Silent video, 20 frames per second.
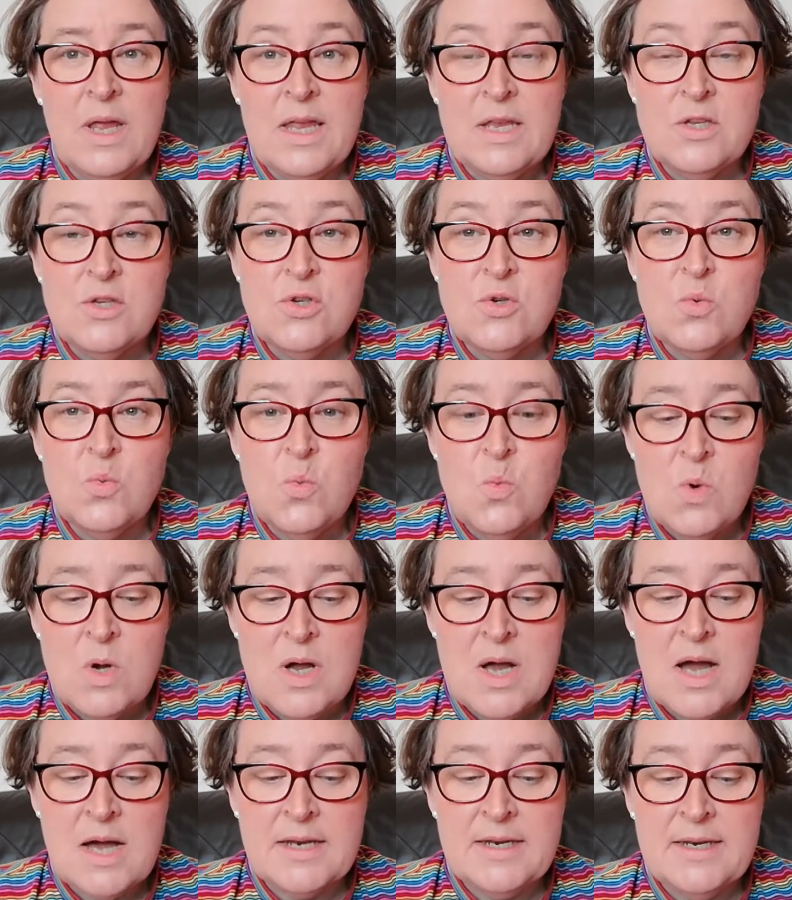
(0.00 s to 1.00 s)
which
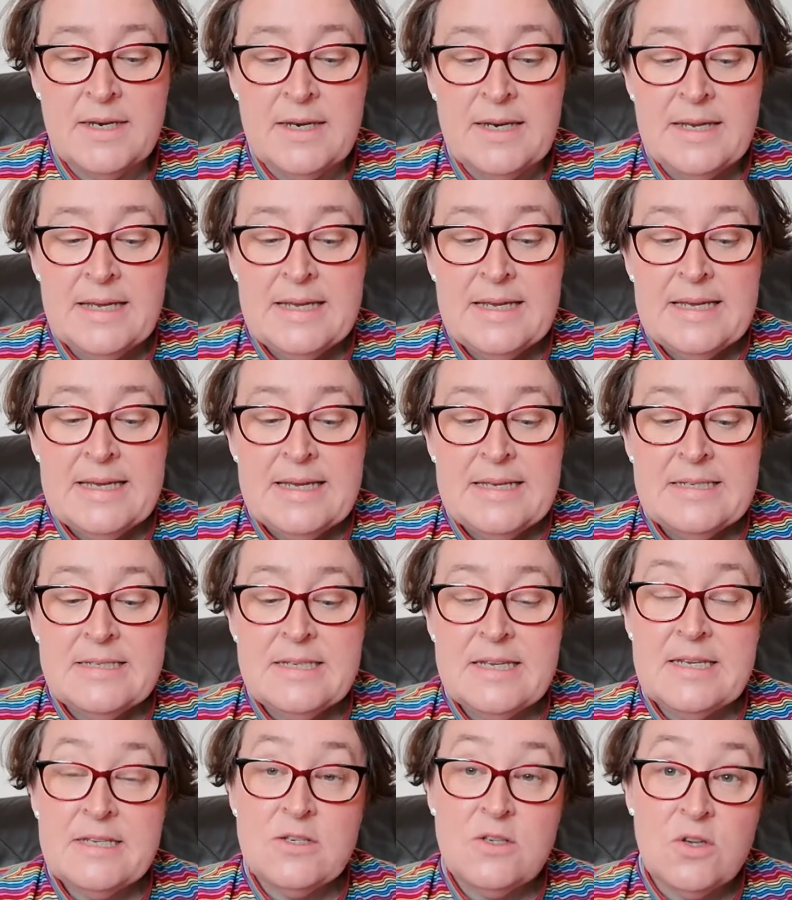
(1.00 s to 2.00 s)
one
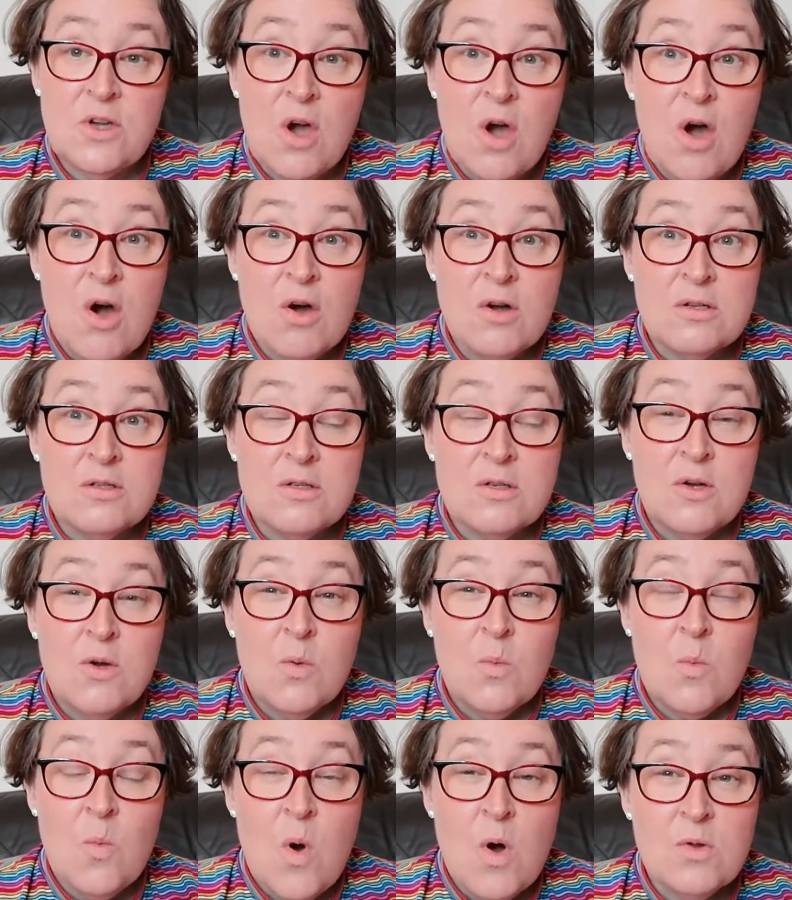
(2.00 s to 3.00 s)
did God
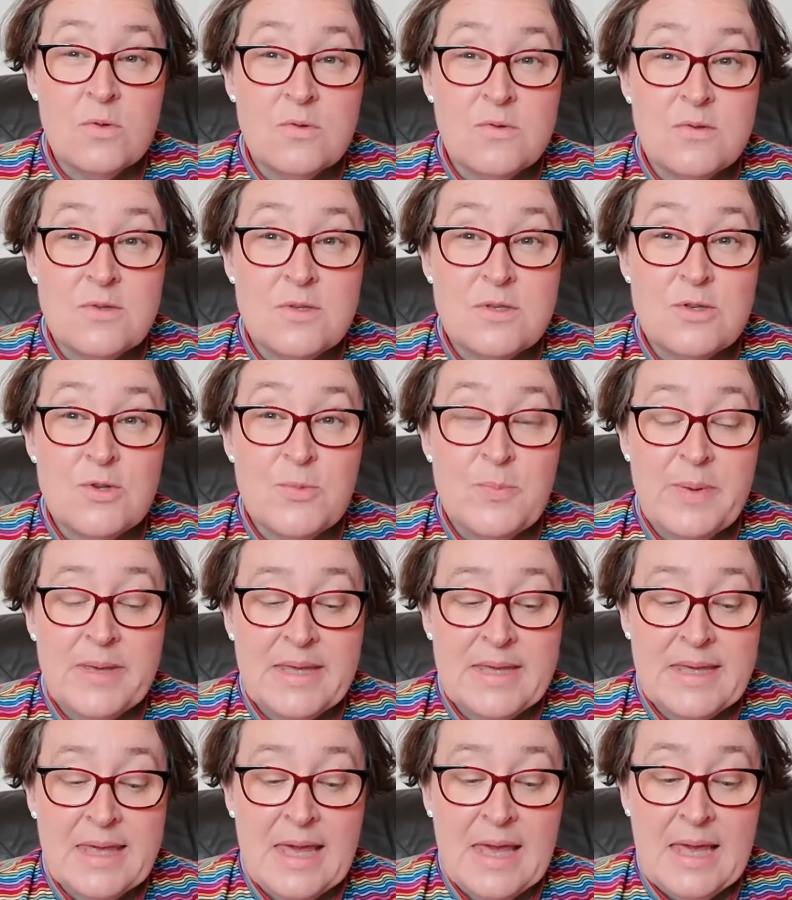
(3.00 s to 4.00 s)
want to
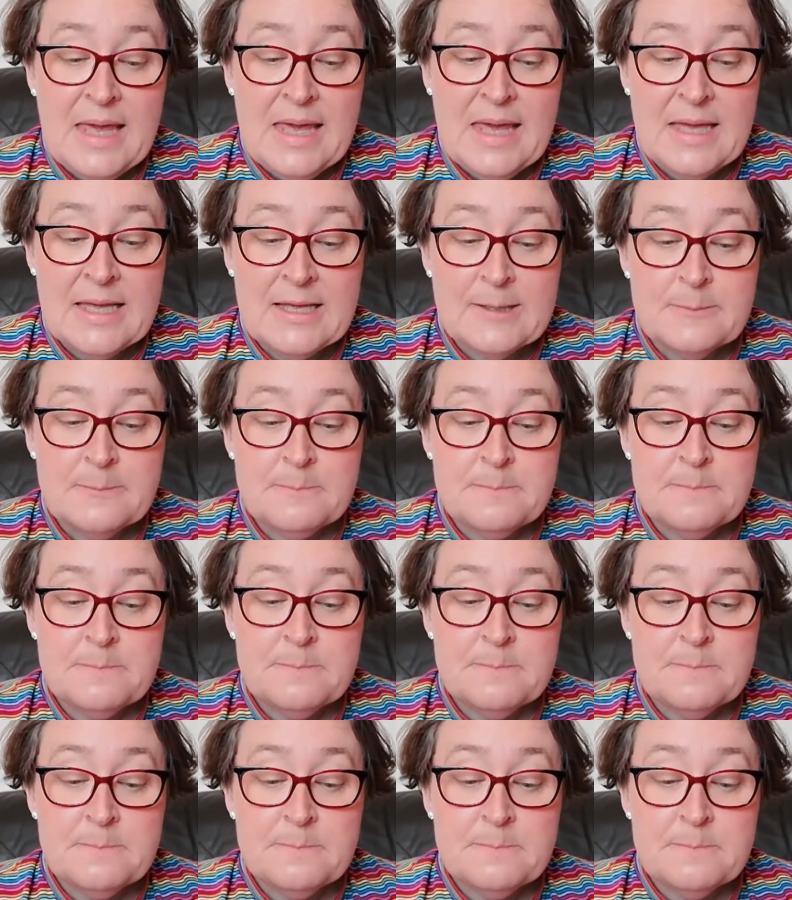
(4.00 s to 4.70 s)
be king?